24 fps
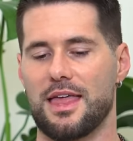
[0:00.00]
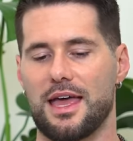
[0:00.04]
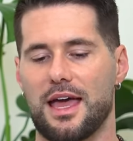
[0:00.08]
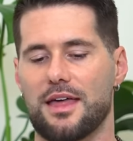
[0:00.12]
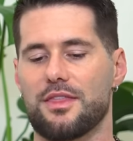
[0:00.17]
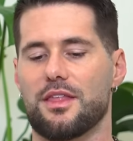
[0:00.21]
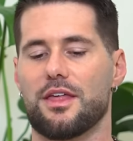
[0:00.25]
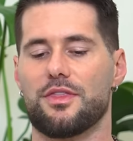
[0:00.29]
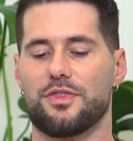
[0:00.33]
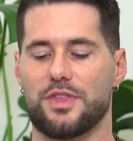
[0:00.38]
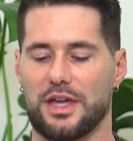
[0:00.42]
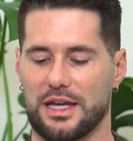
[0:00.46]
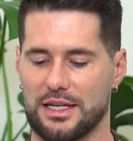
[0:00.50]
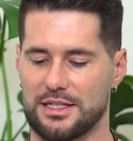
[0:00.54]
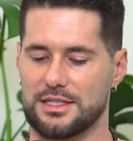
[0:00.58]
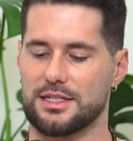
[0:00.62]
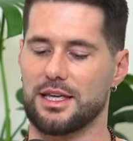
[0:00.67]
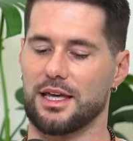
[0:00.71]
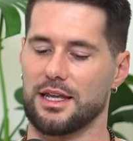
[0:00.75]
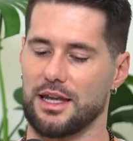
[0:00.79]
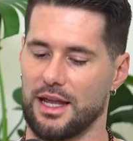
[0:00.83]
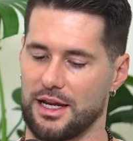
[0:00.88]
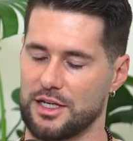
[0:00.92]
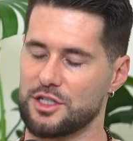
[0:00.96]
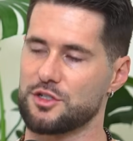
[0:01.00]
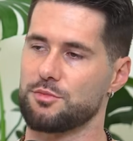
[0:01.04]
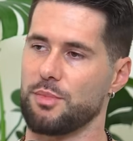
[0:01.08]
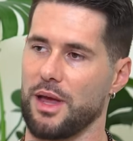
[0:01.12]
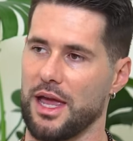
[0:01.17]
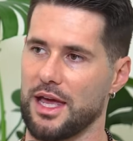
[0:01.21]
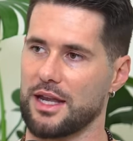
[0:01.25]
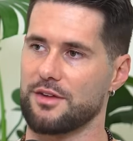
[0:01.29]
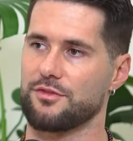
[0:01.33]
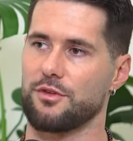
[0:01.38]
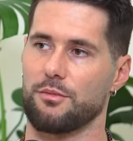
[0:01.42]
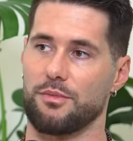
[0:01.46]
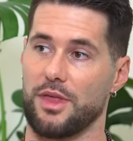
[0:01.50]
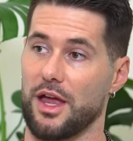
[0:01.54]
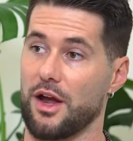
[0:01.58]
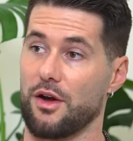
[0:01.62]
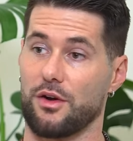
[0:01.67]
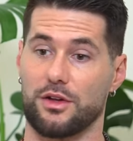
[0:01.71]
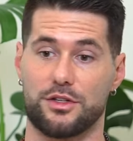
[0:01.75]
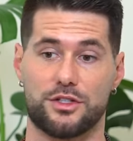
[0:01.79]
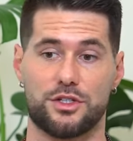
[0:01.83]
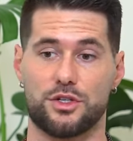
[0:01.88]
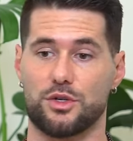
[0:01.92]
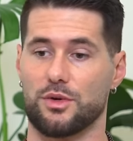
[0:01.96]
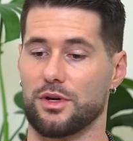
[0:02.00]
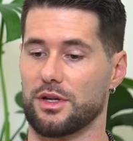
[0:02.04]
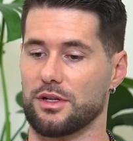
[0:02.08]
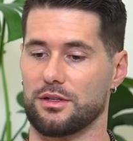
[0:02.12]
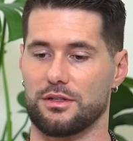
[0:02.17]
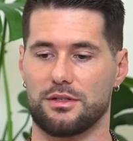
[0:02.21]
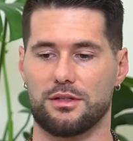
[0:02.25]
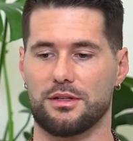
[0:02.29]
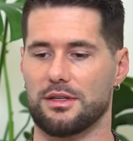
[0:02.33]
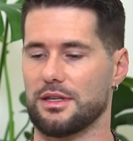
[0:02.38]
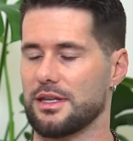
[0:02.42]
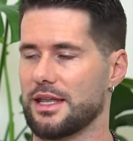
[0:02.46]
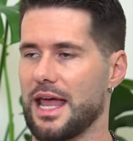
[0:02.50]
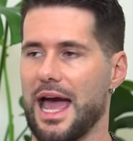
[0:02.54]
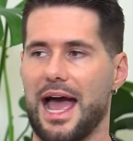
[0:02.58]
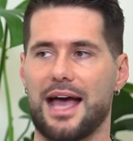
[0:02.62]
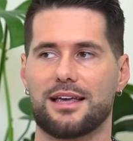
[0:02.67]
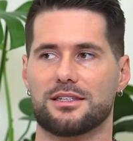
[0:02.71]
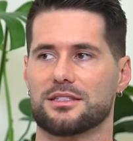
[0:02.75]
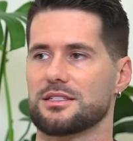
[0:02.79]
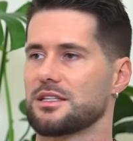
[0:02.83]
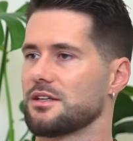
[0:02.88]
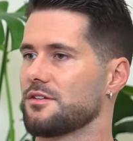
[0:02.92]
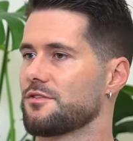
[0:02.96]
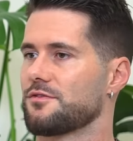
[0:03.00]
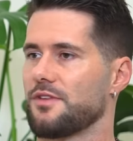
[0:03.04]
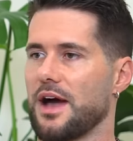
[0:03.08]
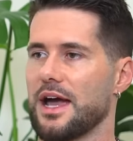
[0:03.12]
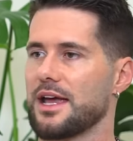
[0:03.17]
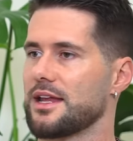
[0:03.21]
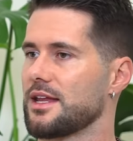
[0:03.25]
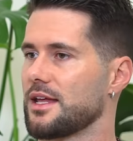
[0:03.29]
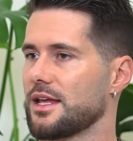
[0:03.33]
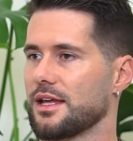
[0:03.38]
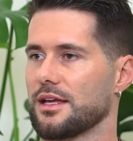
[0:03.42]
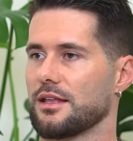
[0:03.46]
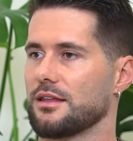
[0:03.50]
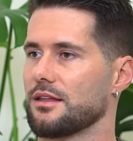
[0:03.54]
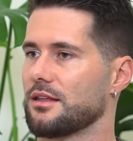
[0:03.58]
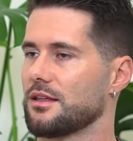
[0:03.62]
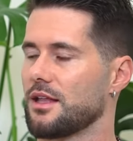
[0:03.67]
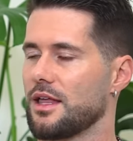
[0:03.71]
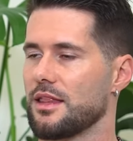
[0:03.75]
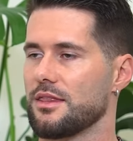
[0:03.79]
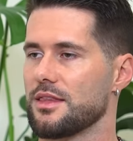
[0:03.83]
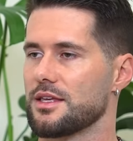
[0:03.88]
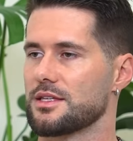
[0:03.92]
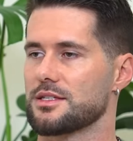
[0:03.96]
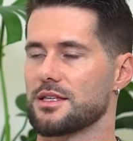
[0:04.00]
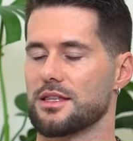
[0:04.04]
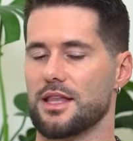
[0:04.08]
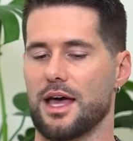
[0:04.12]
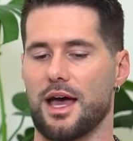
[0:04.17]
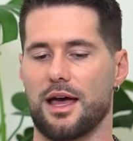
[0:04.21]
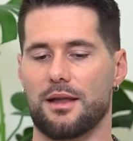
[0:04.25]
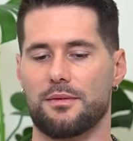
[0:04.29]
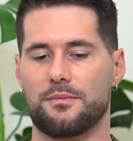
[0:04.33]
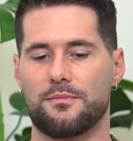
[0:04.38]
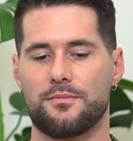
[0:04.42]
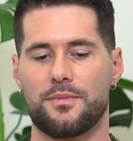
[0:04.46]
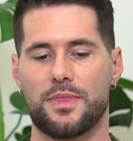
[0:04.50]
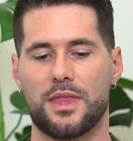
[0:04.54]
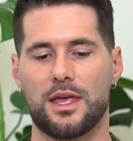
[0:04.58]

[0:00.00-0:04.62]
And then things can expand from there into a nasty fighting and, and this and that.